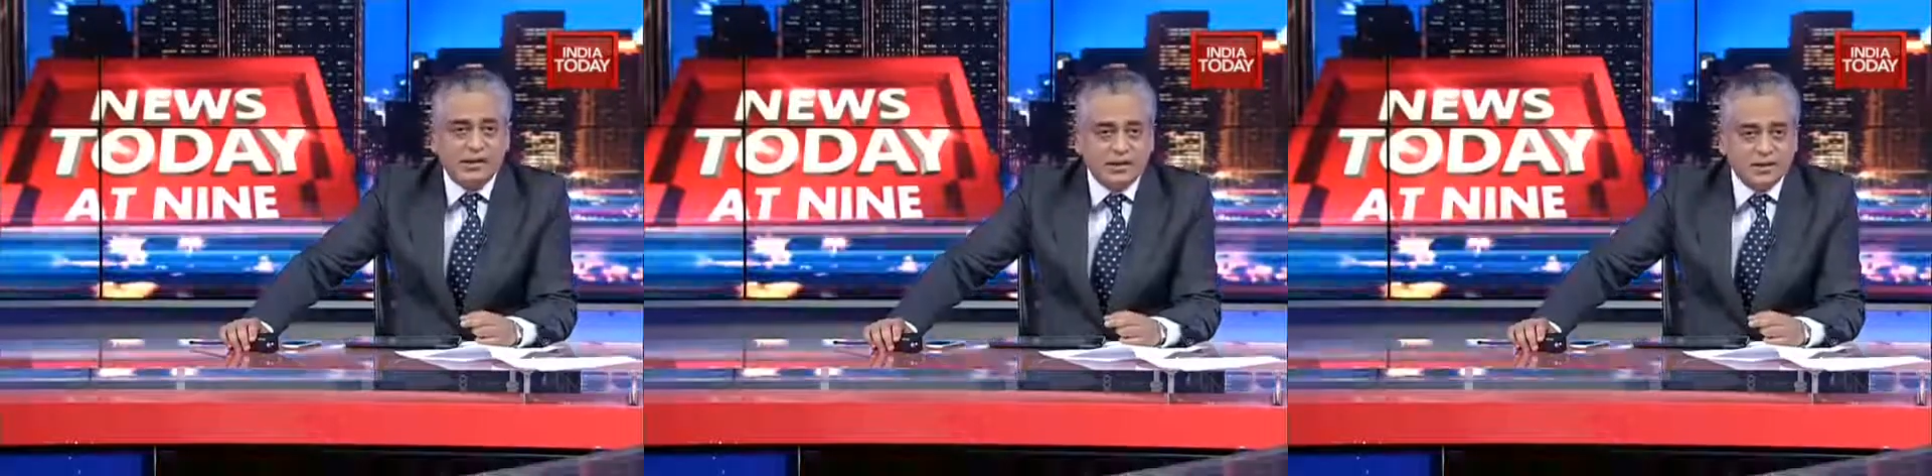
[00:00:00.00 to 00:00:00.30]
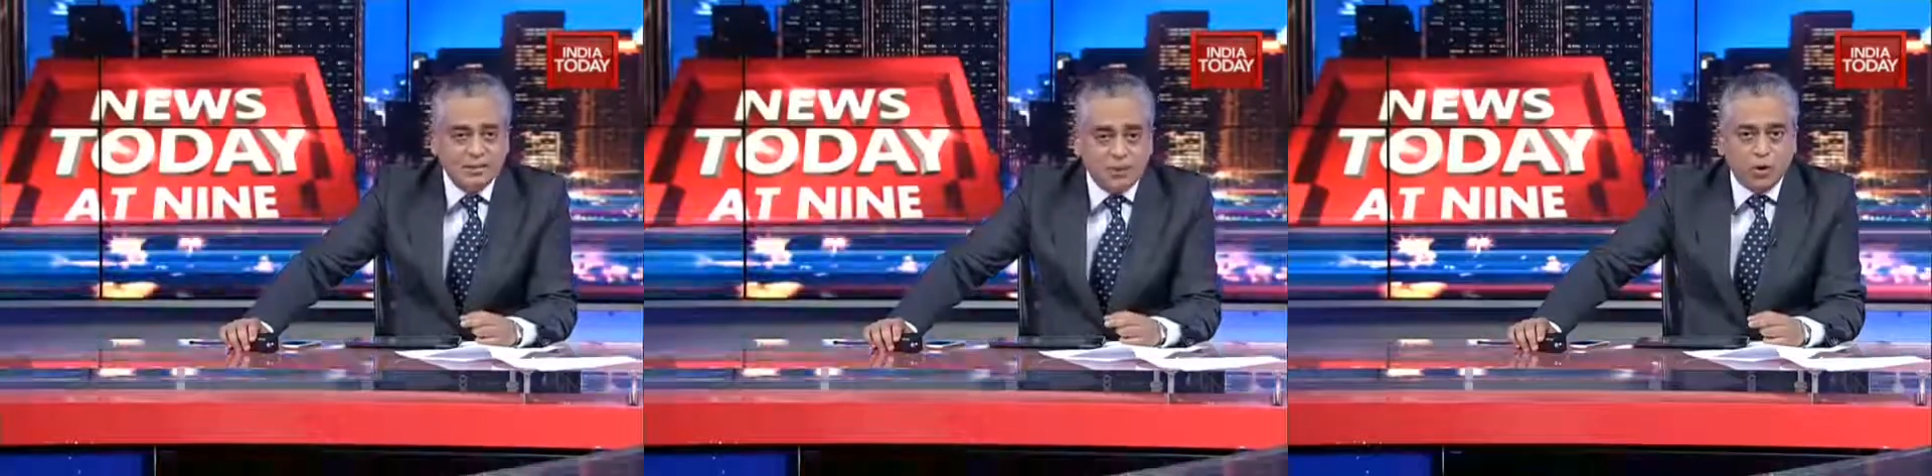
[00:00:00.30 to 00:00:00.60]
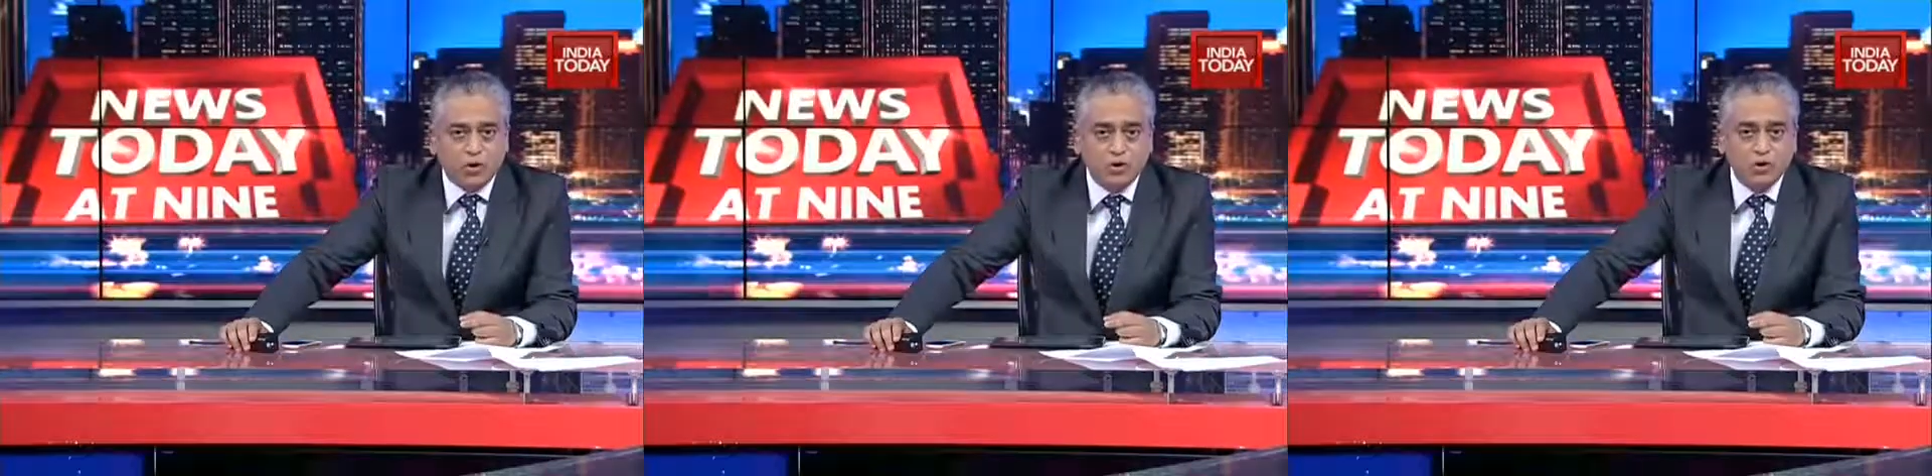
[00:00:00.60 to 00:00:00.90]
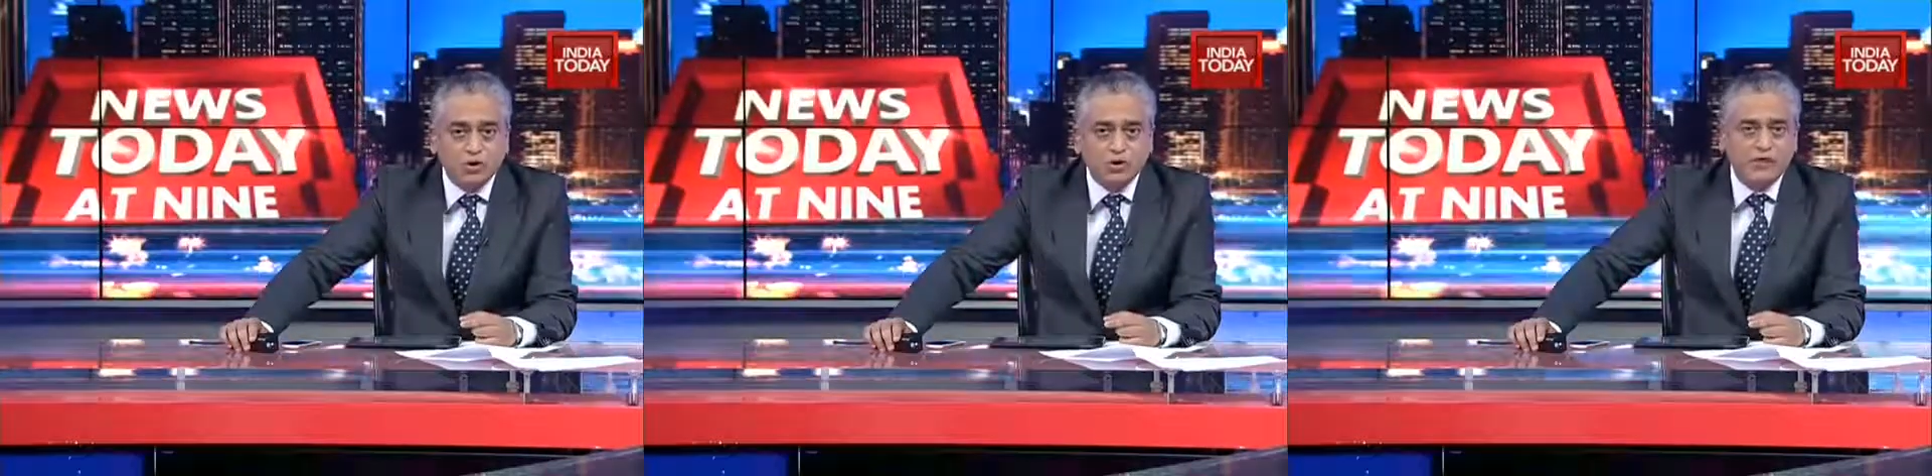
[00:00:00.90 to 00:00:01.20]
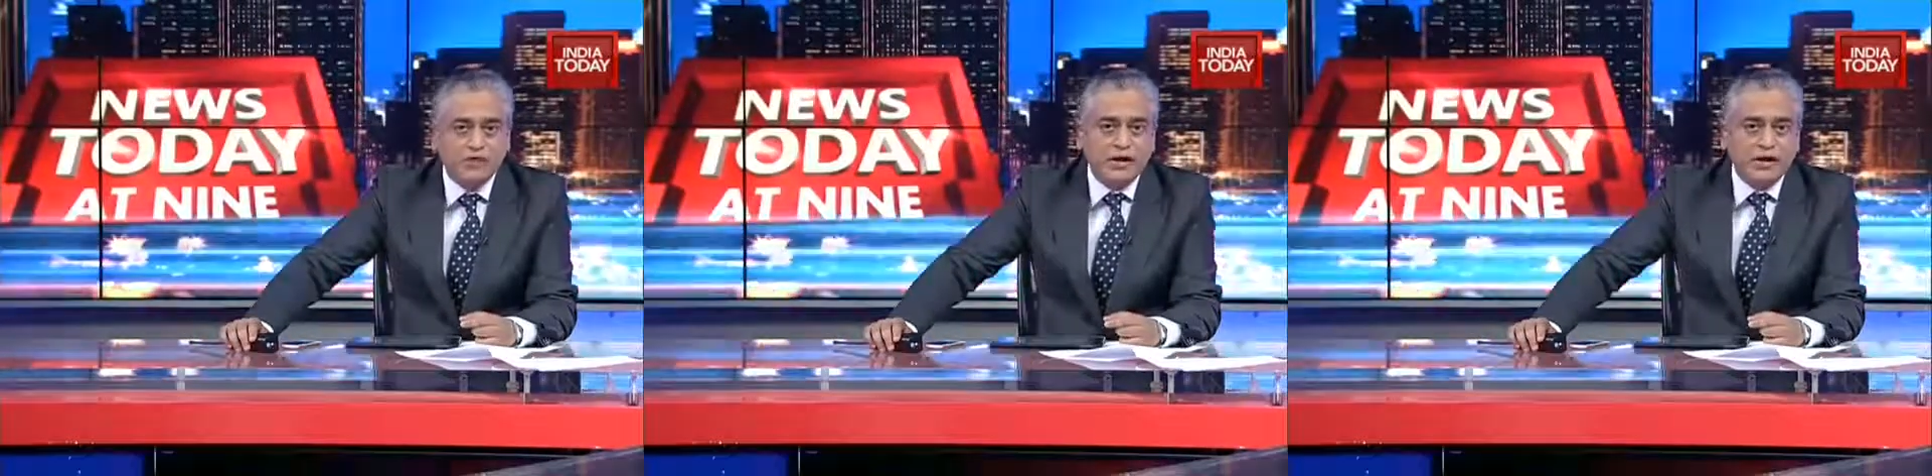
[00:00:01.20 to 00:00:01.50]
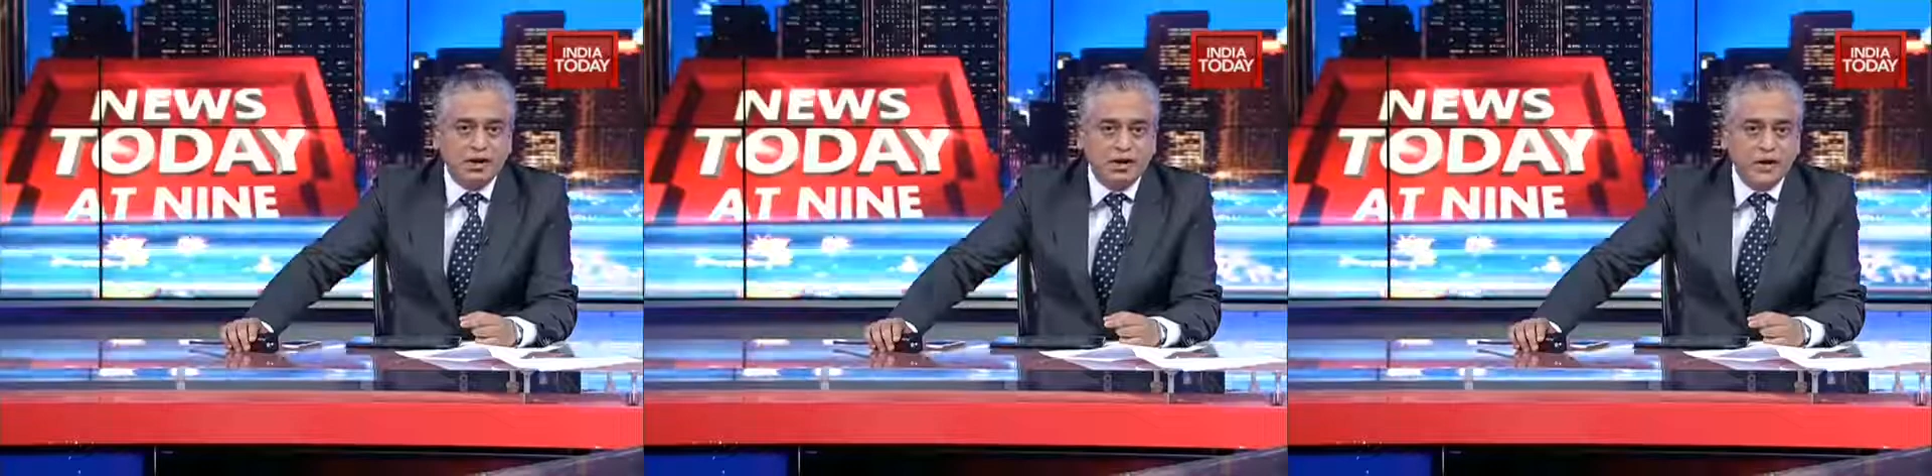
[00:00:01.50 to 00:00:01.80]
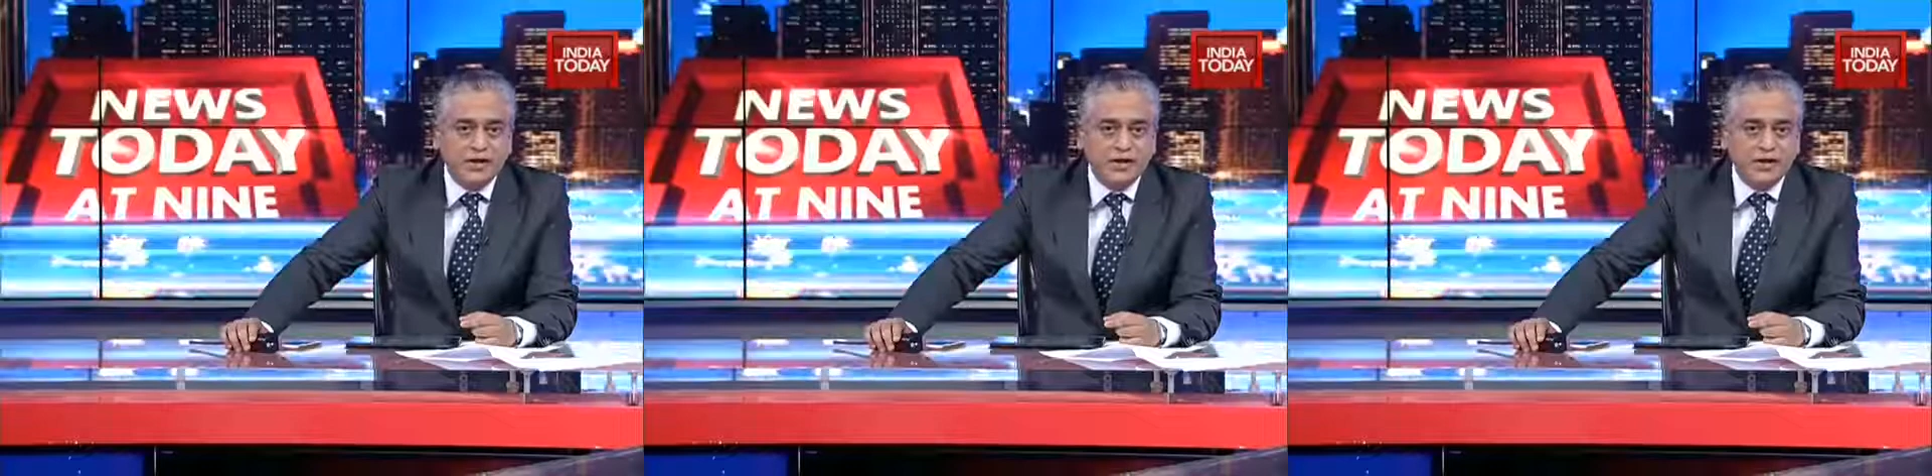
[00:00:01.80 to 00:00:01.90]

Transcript: he spoke to Vivek Law,